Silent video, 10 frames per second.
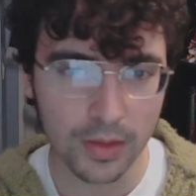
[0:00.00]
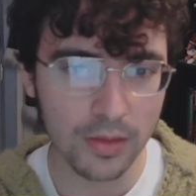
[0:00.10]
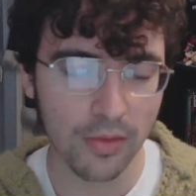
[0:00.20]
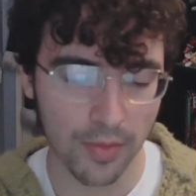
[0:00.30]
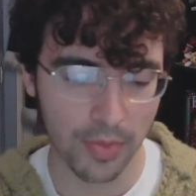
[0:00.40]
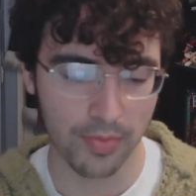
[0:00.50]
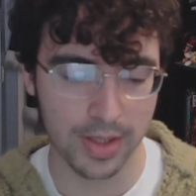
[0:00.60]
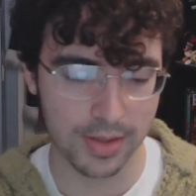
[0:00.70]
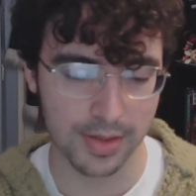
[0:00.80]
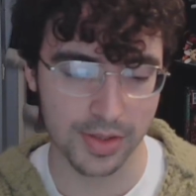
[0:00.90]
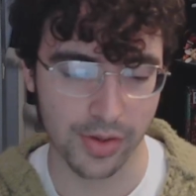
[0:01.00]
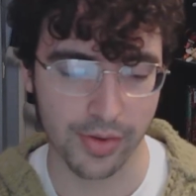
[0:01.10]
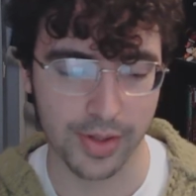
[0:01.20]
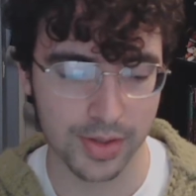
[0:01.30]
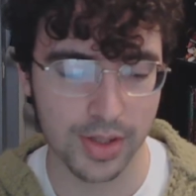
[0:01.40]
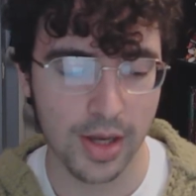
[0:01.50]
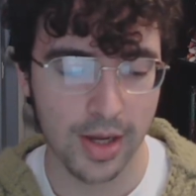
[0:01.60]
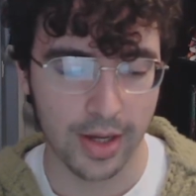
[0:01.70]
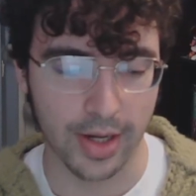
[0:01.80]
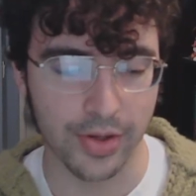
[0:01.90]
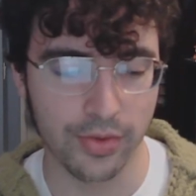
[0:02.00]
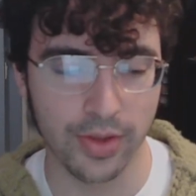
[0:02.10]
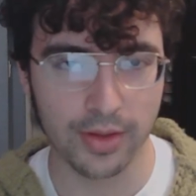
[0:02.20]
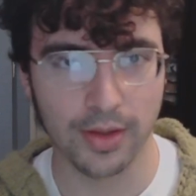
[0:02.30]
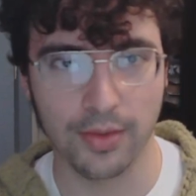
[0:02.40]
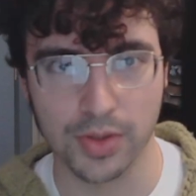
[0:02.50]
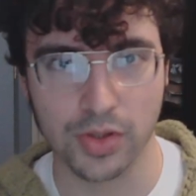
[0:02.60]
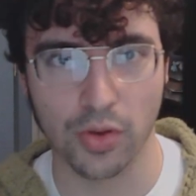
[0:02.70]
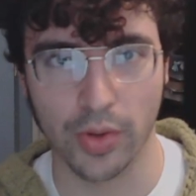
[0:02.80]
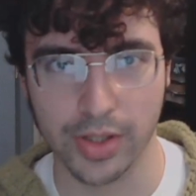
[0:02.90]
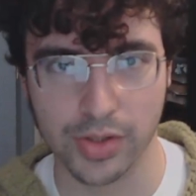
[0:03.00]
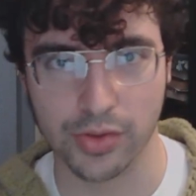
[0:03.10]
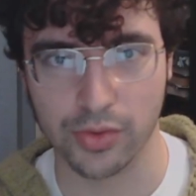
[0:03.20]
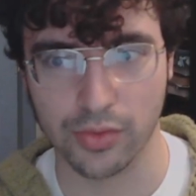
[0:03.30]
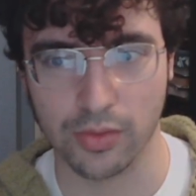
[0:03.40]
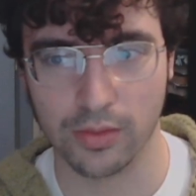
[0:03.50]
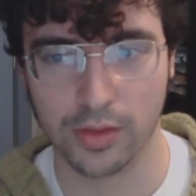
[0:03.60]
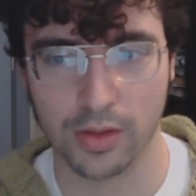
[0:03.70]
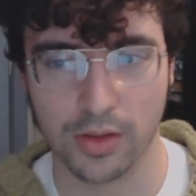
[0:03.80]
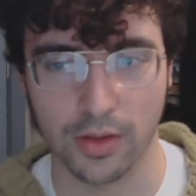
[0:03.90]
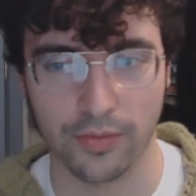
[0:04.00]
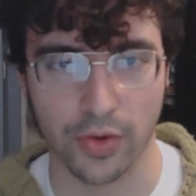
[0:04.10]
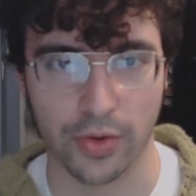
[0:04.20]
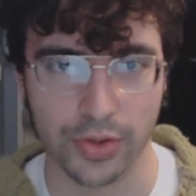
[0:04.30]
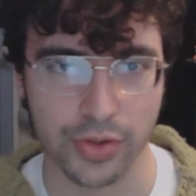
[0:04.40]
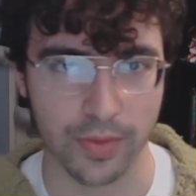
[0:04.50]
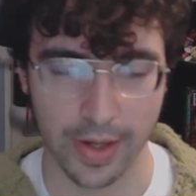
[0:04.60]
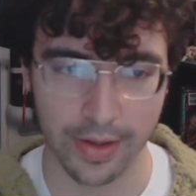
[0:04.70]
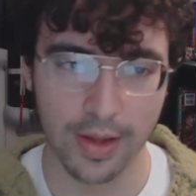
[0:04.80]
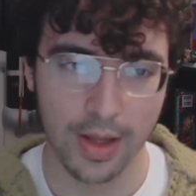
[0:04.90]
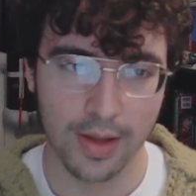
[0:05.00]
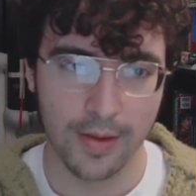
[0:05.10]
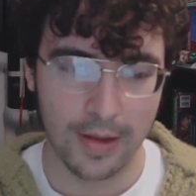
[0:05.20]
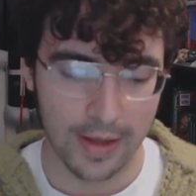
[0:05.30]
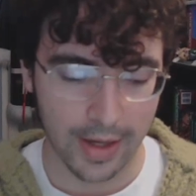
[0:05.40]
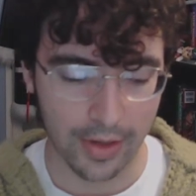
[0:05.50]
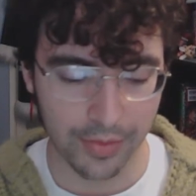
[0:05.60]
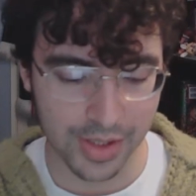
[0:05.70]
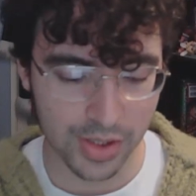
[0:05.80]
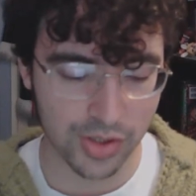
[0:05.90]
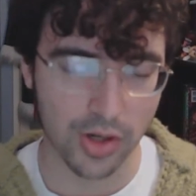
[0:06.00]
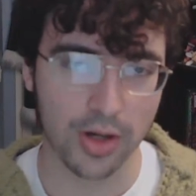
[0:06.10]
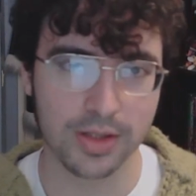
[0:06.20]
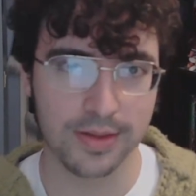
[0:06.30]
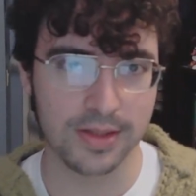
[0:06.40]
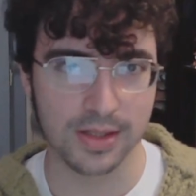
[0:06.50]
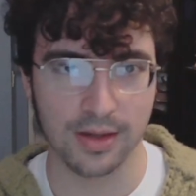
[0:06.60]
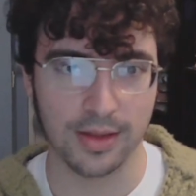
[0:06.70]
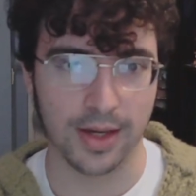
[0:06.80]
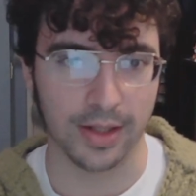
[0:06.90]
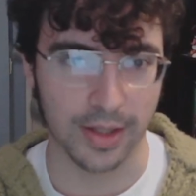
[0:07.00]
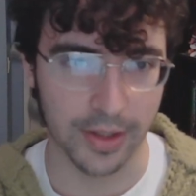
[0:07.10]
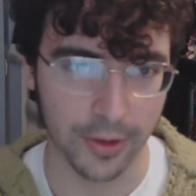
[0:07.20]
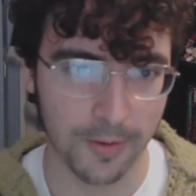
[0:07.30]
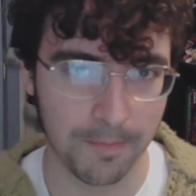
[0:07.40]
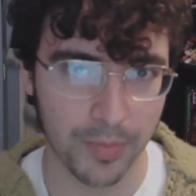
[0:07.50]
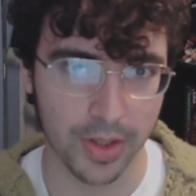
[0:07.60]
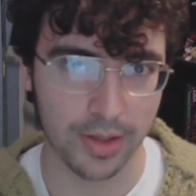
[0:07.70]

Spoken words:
from the rest of the series, and I knew that it was going to converge, right? And we start to see that here, but